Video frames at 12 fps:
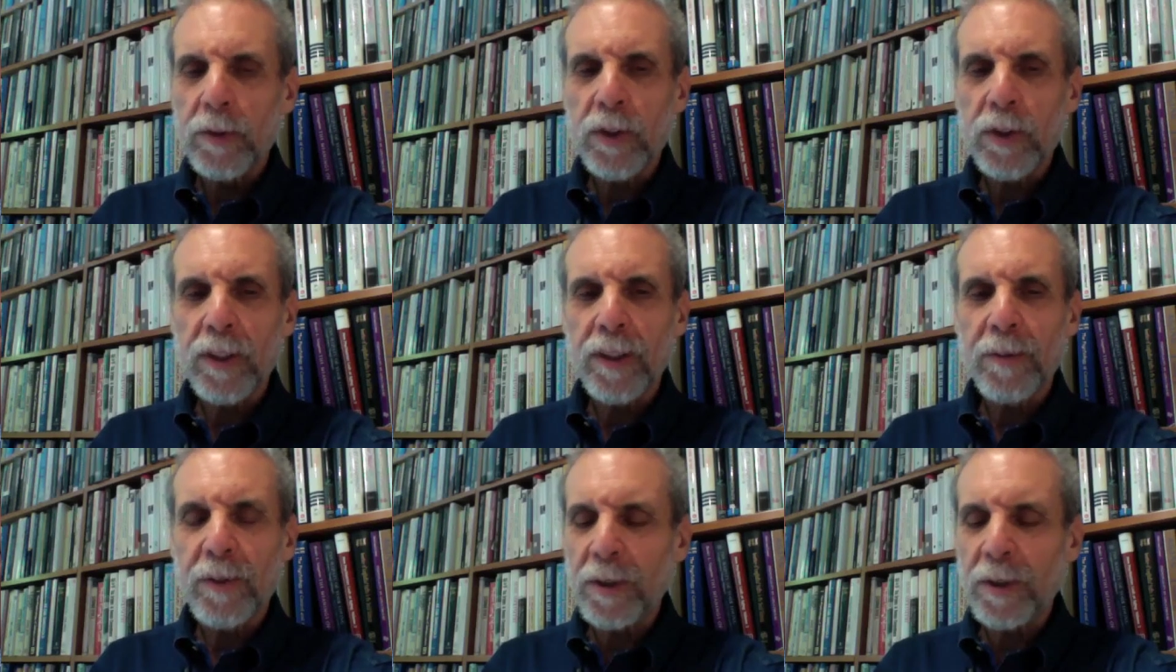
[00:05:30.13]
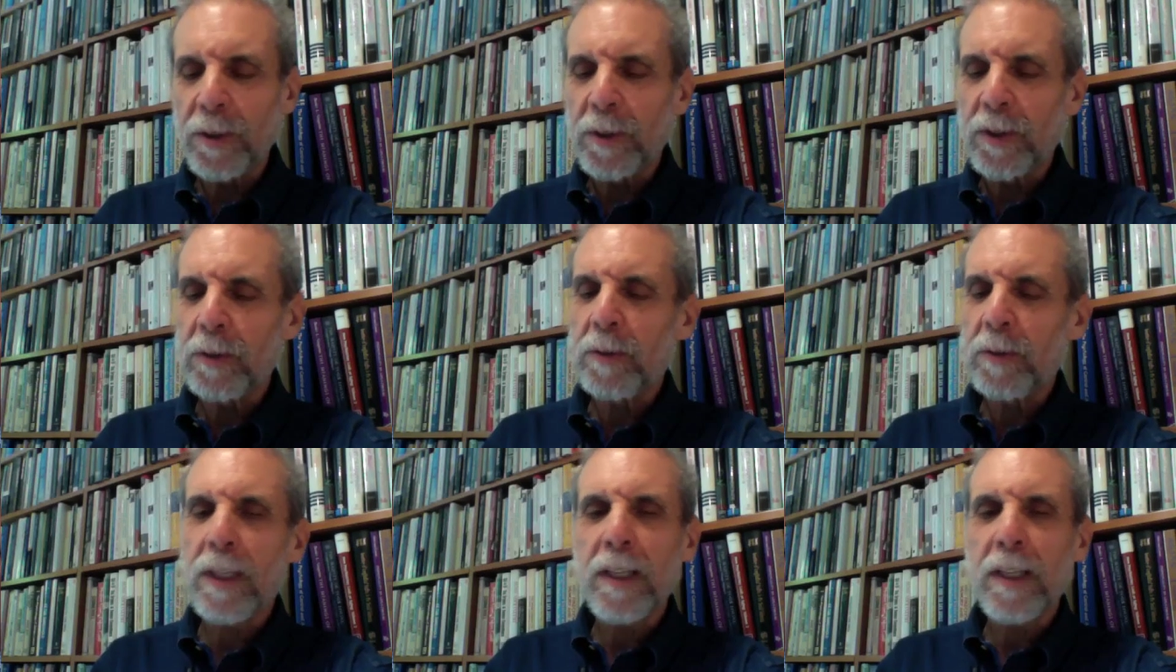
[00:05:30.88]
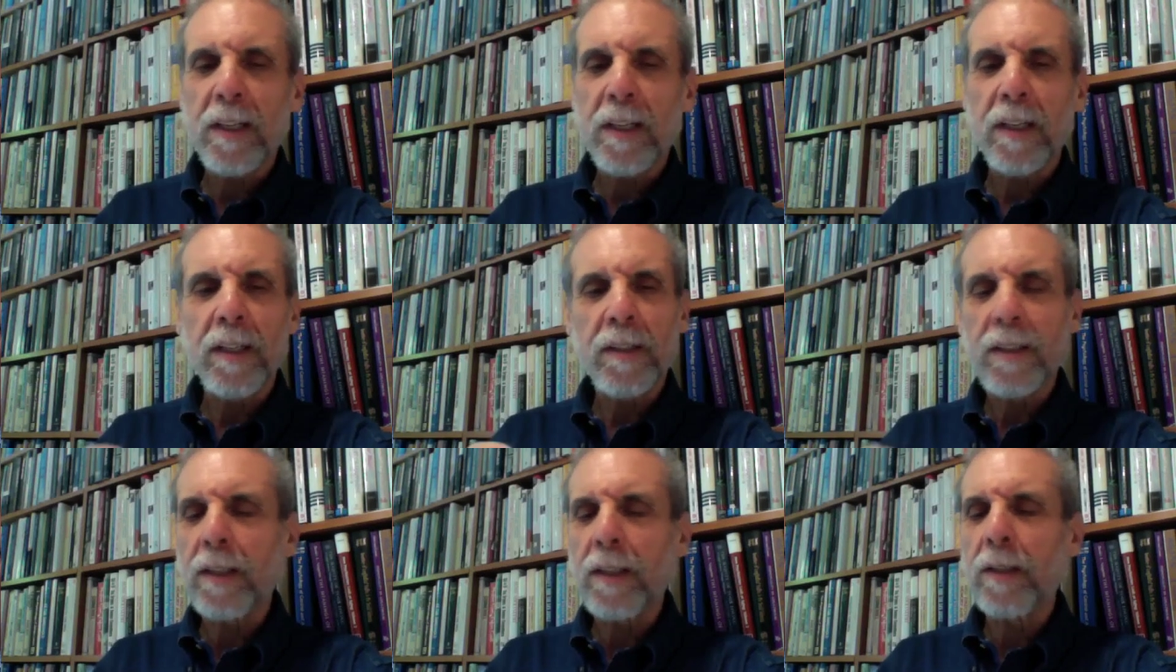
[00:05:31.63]
First thing you do is you take you
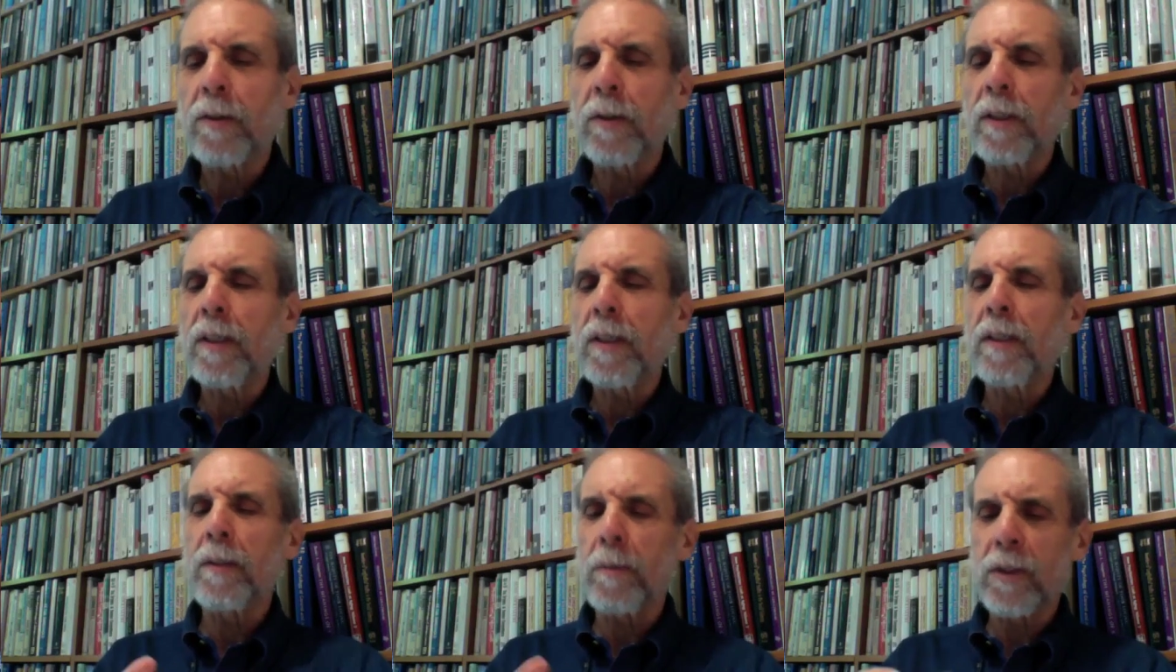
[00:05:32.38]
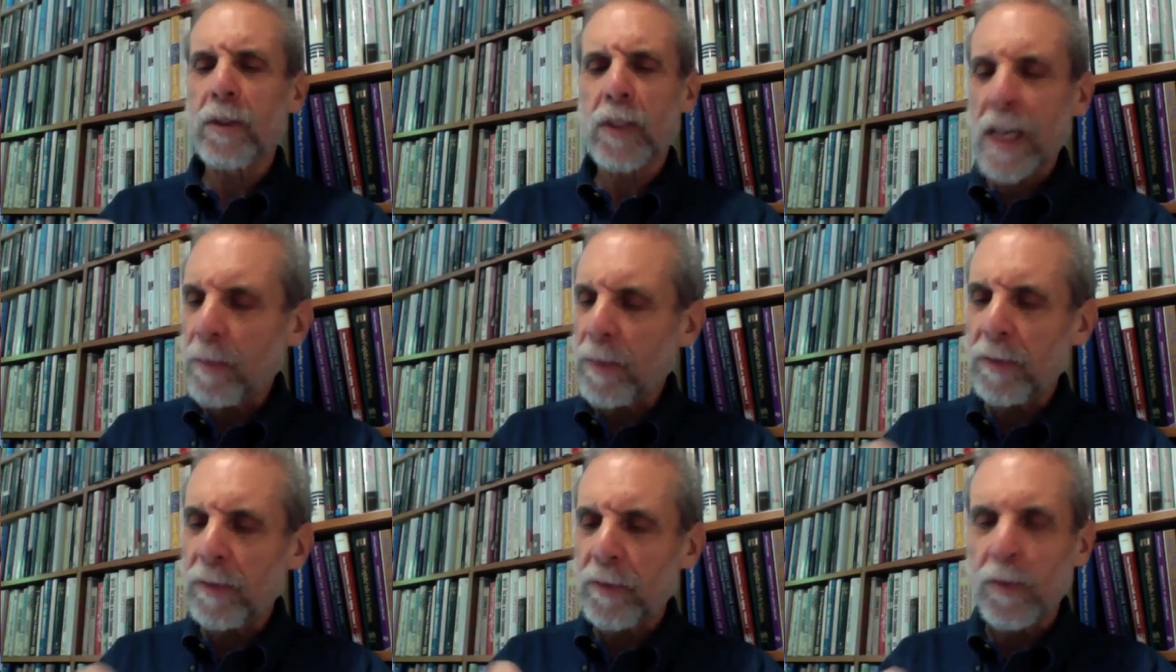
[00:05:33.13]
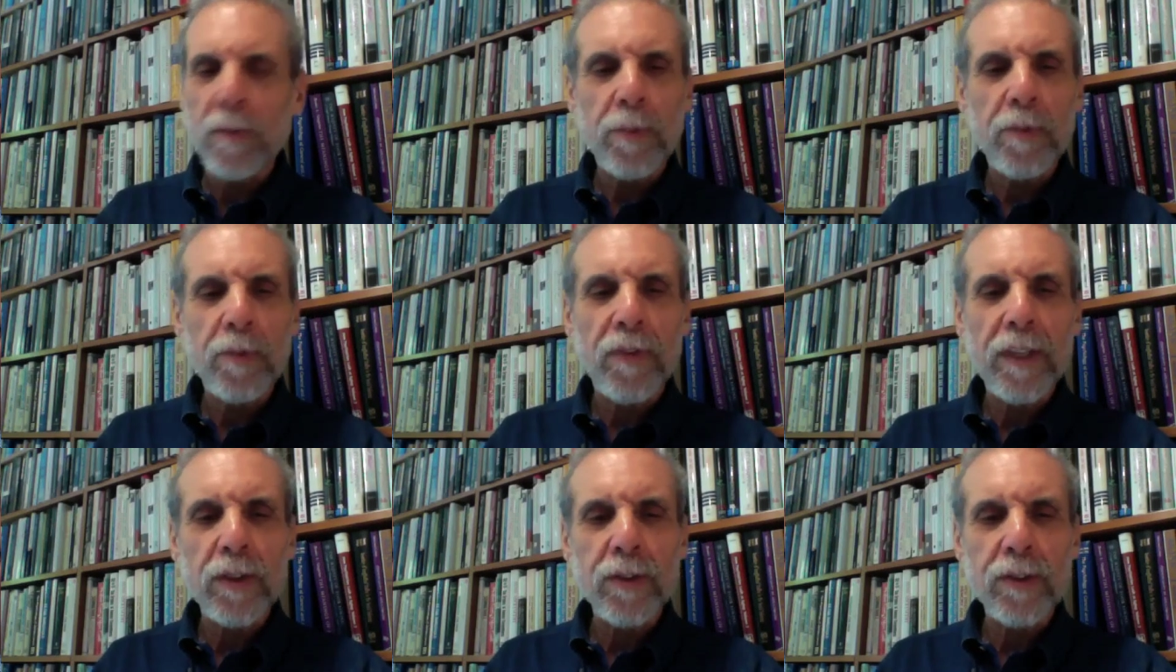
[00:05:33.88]
take a cookie and you examine it for
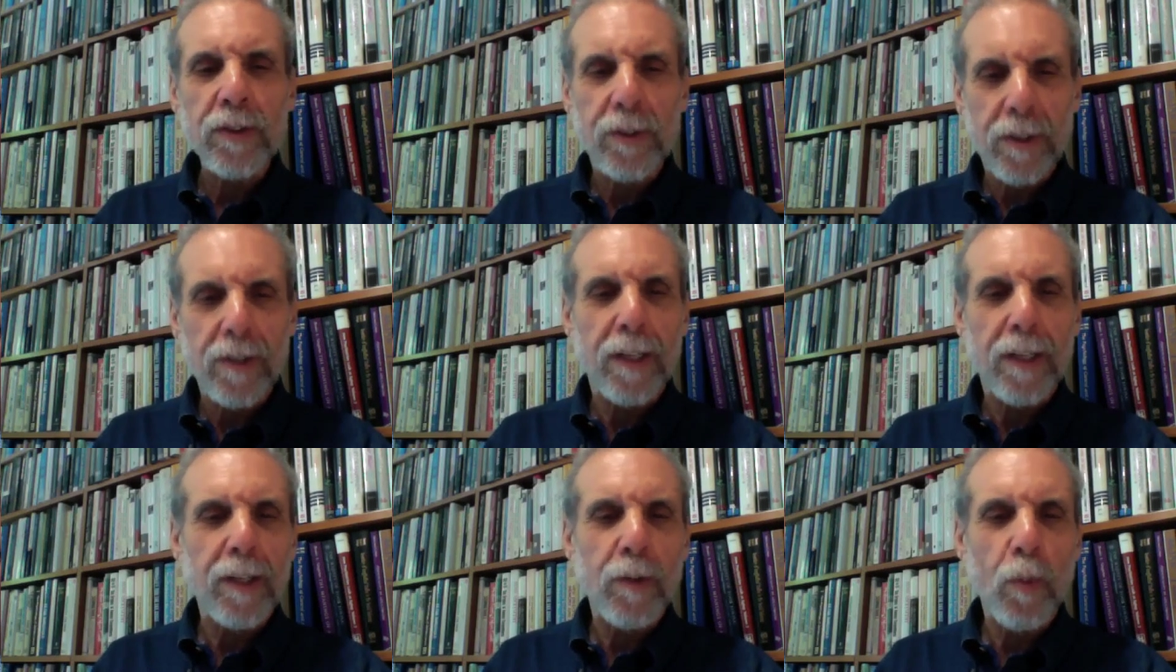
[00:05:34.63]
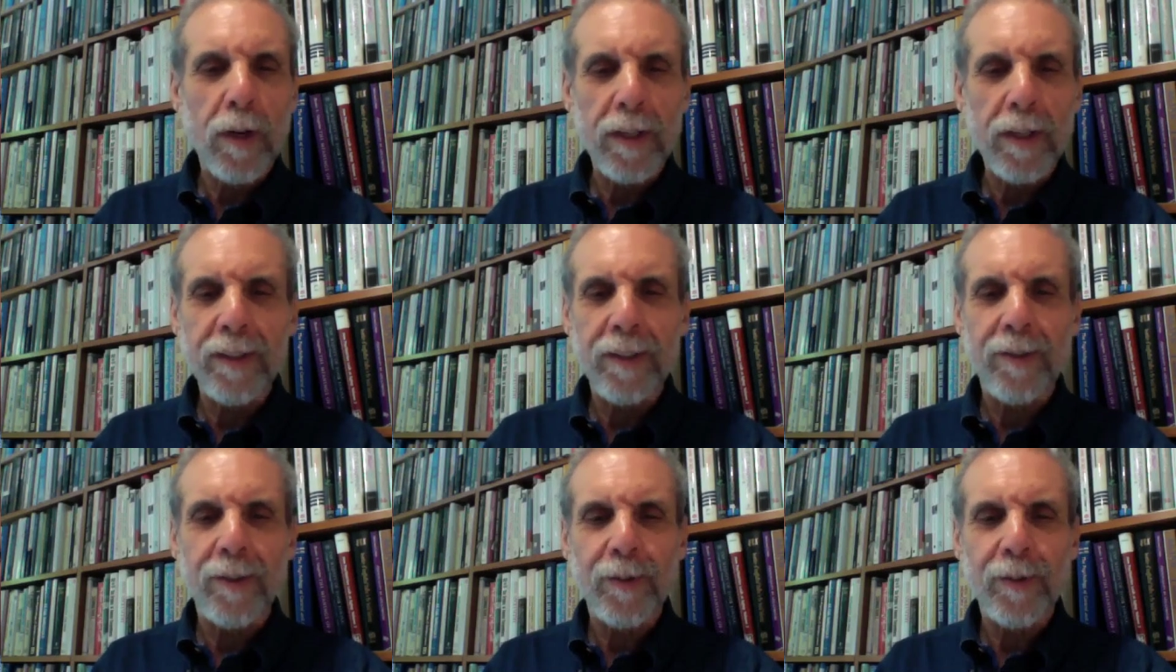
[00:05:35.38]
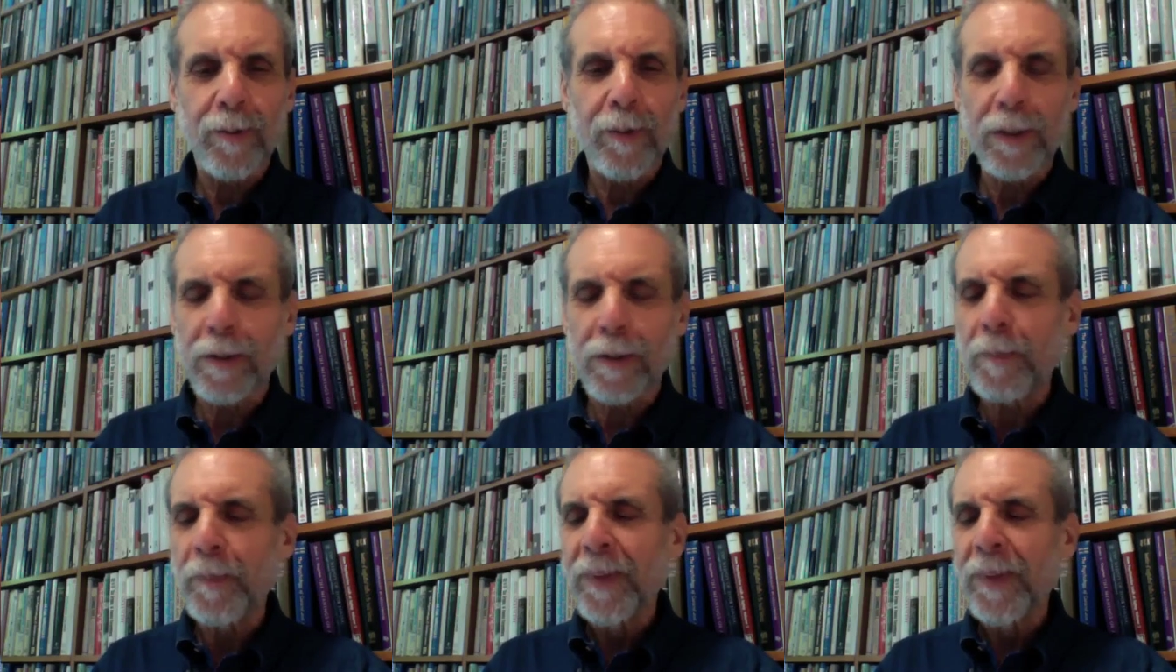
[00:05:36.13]
imperfections, a little like a wine, you know, wine club,